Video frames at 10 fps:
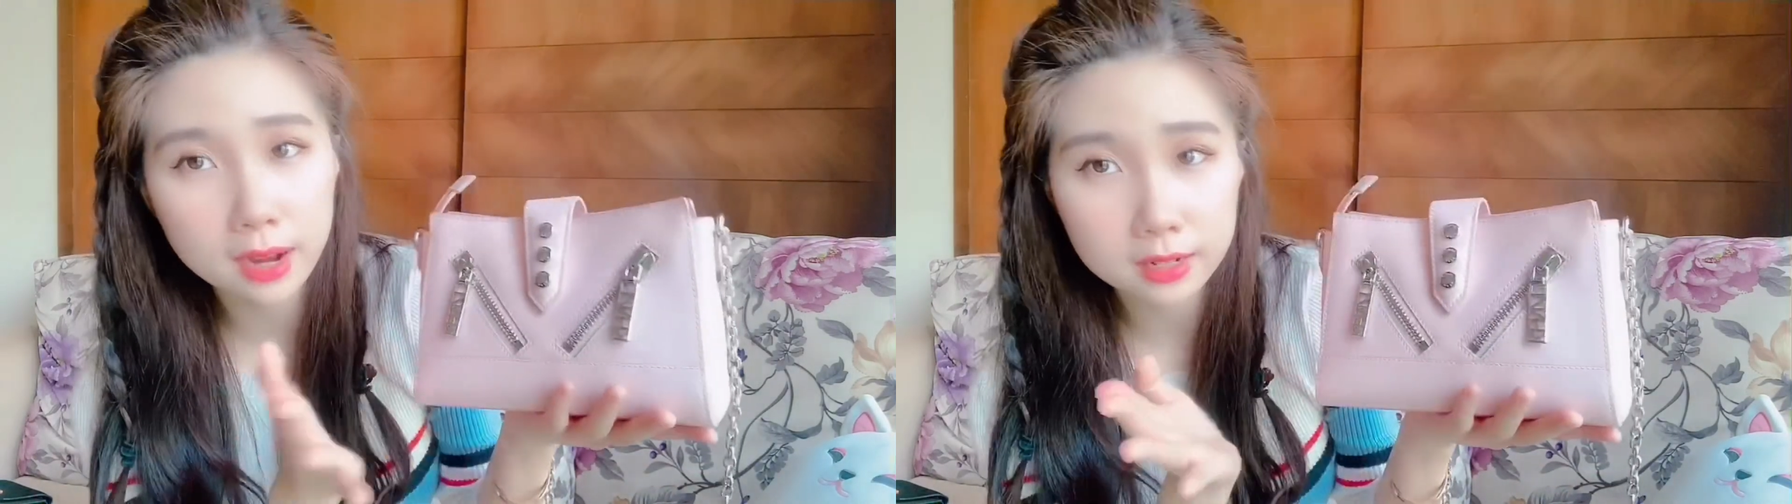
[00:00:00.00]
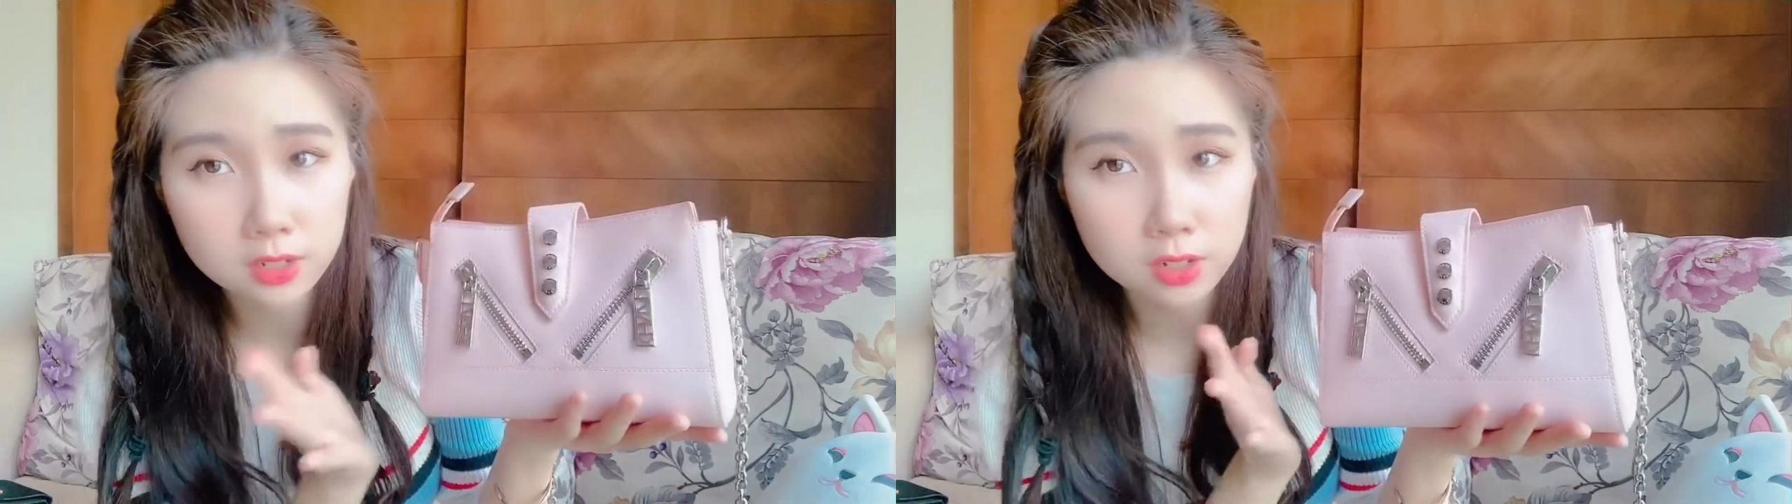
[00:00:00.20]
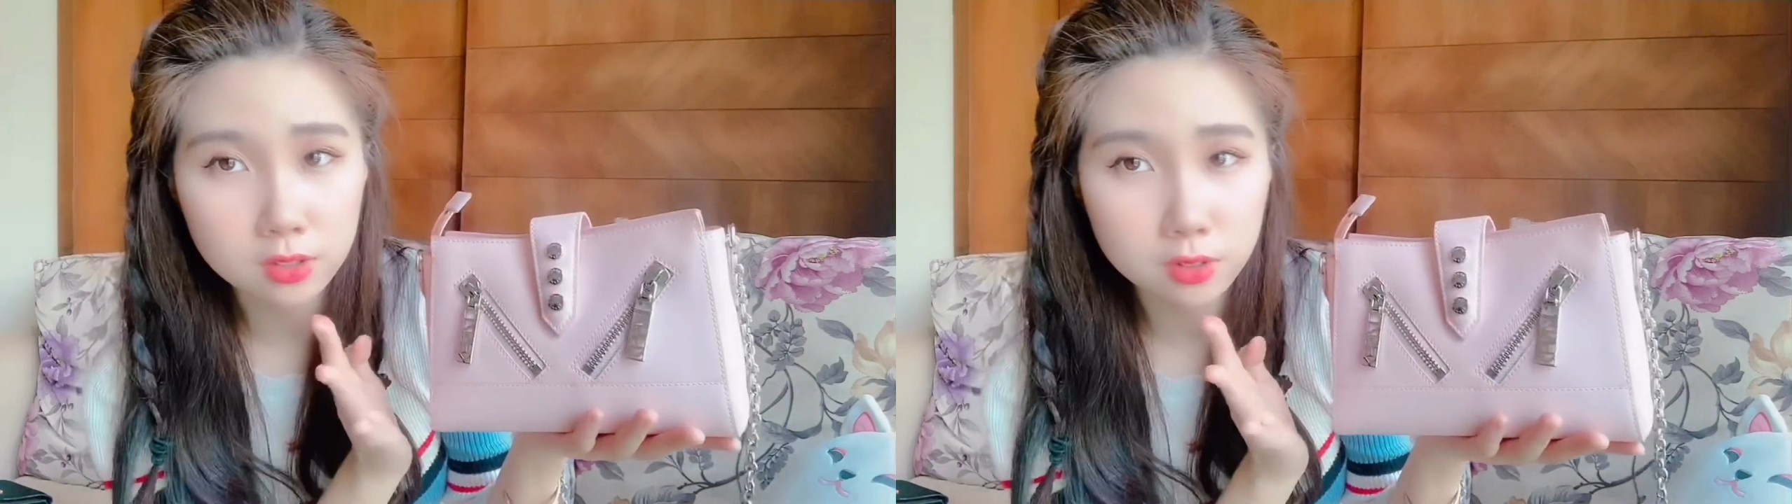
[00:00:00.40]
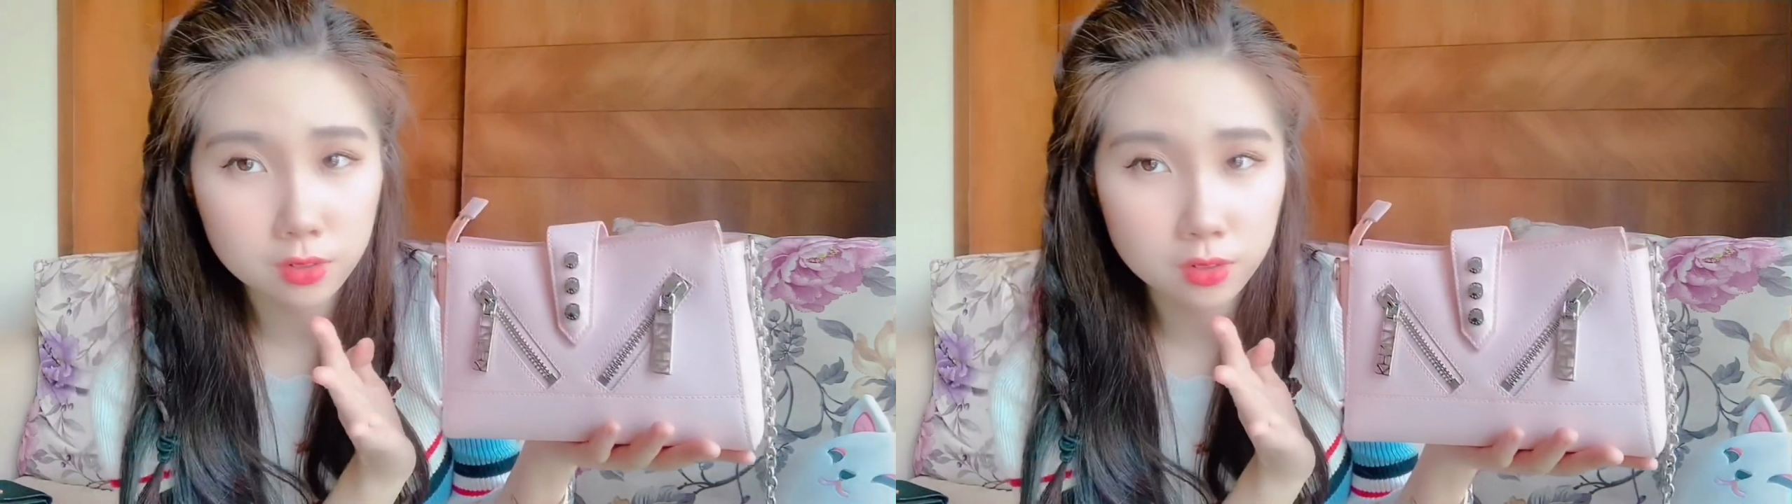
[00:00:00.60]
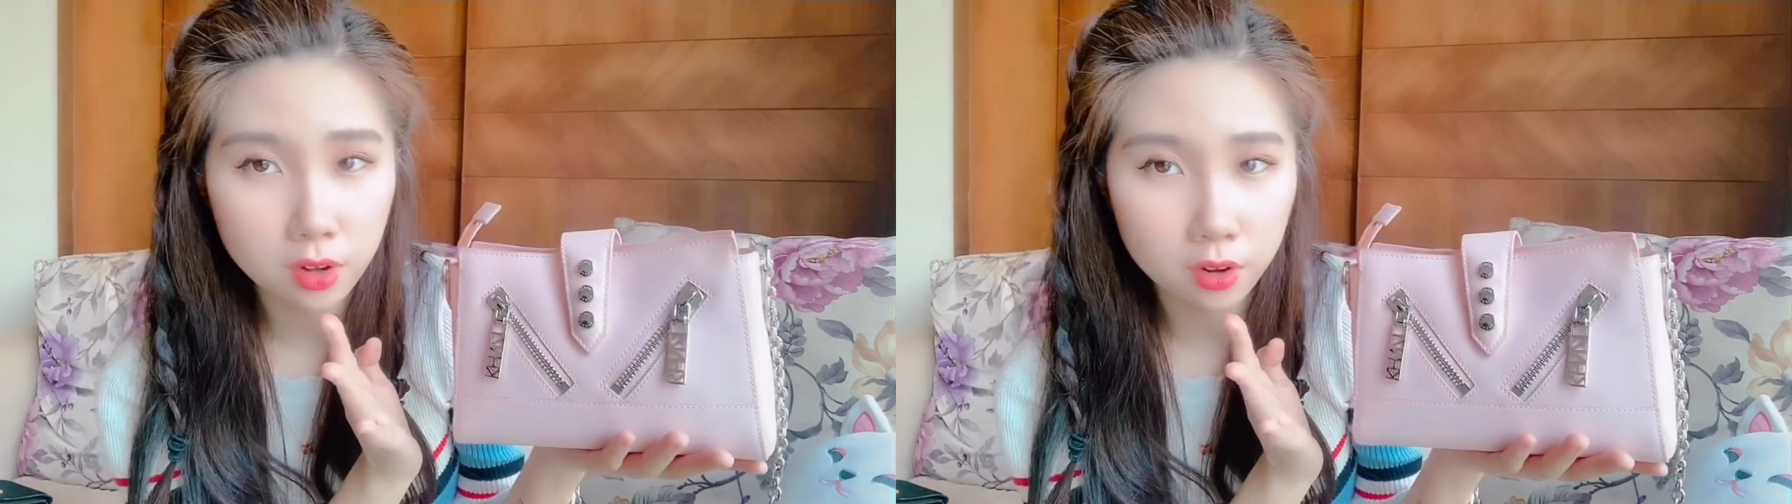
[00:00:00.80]
addition
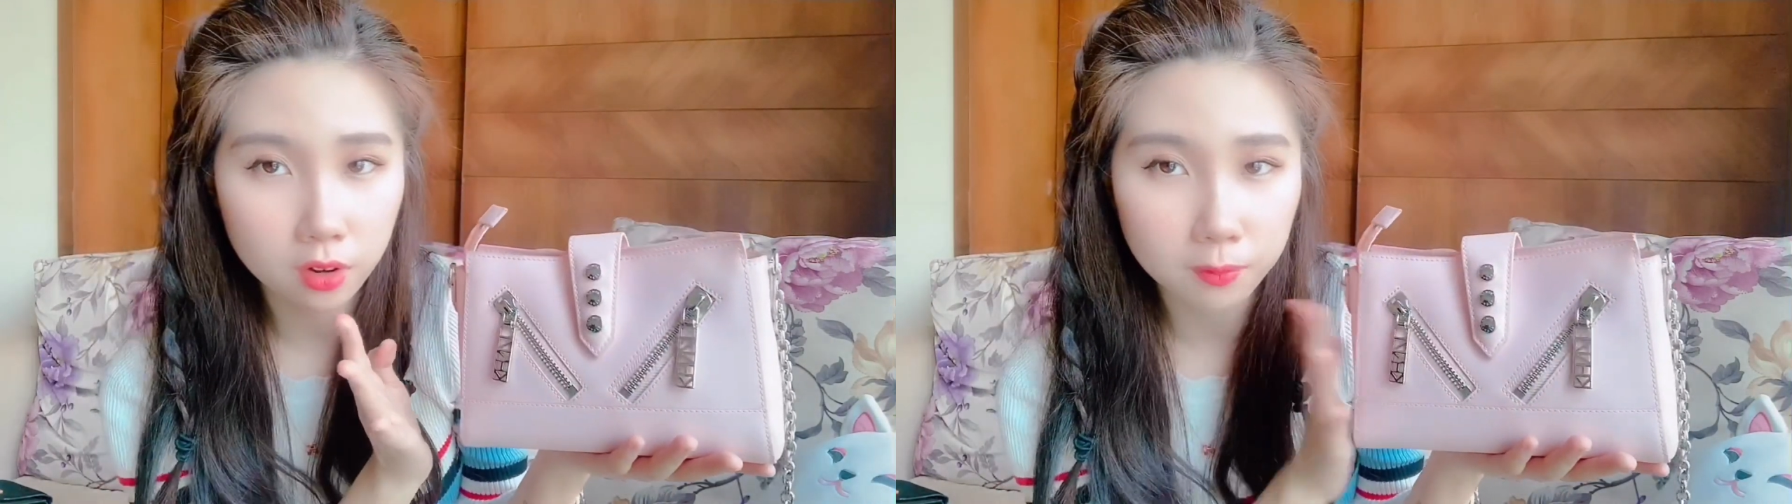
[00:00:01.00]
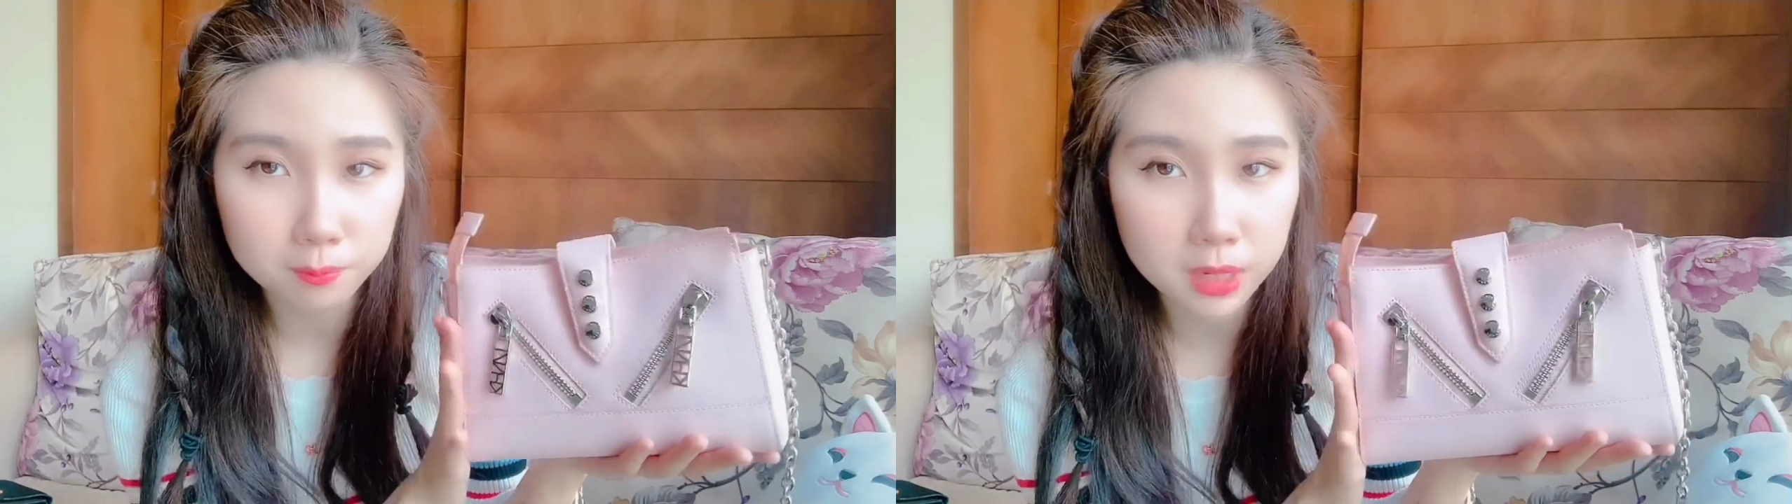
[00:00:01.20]
to your